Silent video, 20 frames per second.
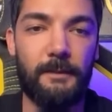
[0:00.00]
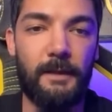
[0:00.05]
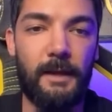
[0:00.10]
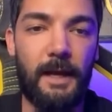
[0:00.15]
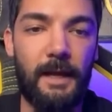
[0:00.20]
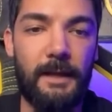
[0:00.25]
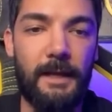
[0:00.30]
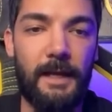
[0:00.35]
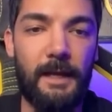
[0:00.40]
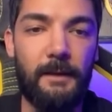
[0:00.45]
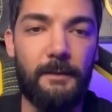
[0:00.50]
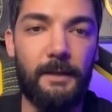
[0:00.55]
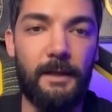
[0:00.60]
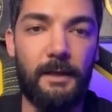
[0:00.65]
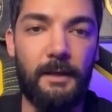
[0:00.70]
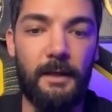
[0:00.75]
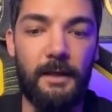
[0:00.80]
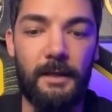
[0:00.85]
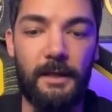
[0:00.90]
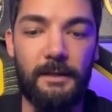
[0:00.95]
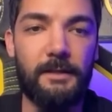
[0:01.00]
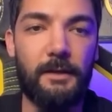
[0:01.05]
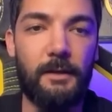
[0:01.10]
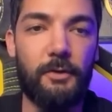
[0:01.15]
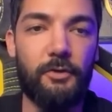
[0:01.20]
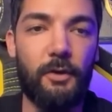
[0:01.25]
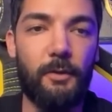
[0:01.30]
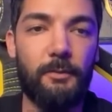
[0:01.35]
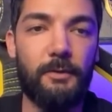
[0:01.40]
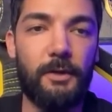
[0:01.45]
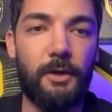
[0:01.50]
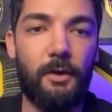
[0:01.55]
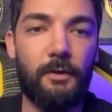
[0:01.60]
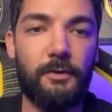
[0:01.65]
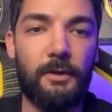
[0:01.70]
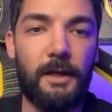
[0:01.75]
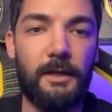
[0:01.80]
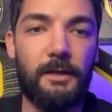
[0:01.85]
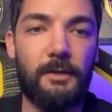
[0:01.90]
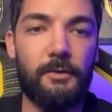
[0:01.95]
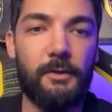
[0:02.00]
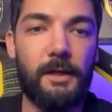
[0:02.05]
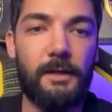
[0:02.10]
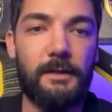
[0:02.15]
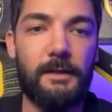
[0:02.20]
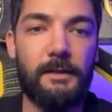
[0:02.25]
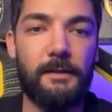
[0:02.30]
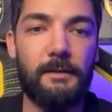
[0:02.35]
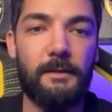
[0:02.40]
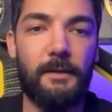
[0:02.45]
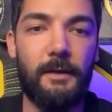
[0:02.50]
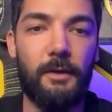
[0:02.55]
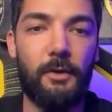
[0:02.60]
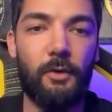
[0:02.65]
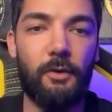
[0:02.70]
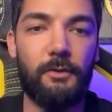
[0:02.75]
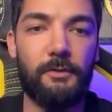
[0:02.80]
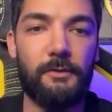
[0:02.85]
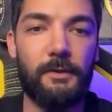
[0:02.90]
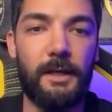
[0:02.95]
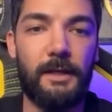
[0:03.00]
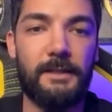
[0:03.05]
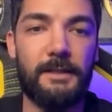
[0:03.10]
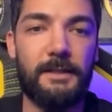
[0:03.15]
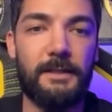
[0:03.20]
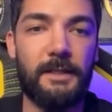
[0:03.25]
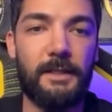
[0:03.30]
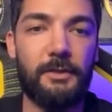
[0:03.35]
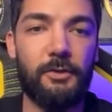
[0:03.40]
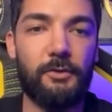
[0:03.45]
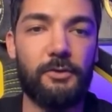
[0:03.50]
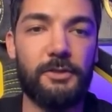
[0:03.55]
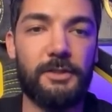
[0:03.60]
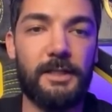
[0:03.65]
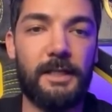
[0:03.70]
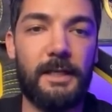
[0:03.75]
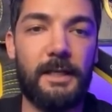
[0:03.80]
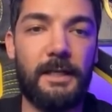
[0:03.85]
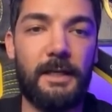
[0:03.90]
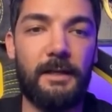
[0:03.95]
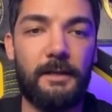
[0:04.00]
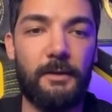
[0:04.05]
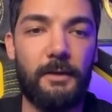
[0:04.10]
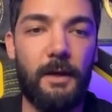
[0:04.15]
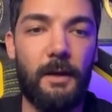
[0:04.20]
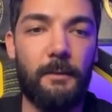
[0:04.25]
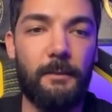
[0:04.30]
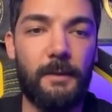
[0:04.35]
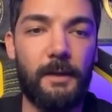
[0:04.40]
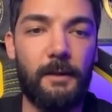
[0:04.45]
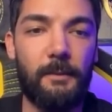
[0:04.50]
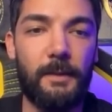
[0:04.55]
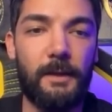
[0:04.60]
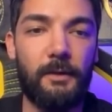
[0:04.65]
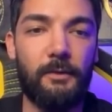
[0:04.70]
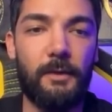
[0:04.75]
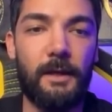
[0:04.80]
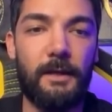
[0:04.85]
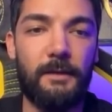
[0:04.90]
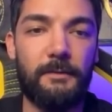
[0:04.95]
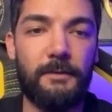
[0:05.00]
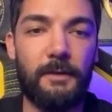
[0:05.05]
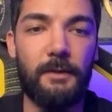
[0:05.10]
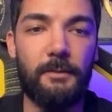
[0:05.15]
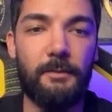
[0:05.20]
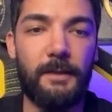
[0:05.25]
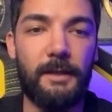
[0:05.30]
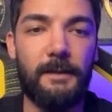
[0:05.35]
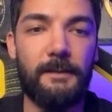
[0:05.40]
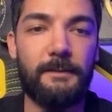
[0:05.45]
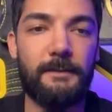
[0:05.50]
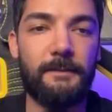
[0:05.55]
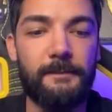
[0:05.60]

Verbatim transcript: I came here and entered Trump's contract address. Look, friends, did you see Trump appeared right in of me?